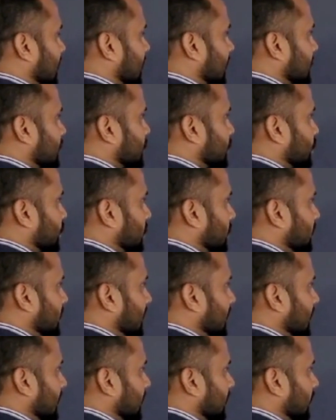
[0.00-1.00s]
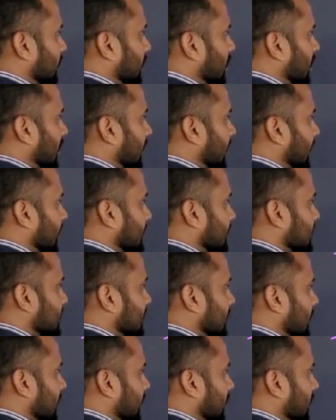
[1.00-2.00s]
that should be mod x
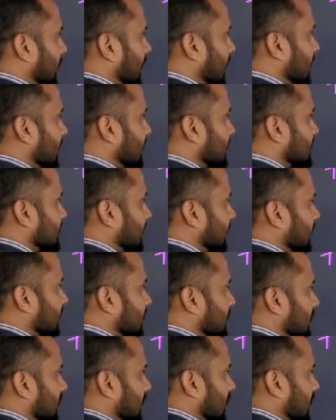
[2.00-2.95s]
minus x,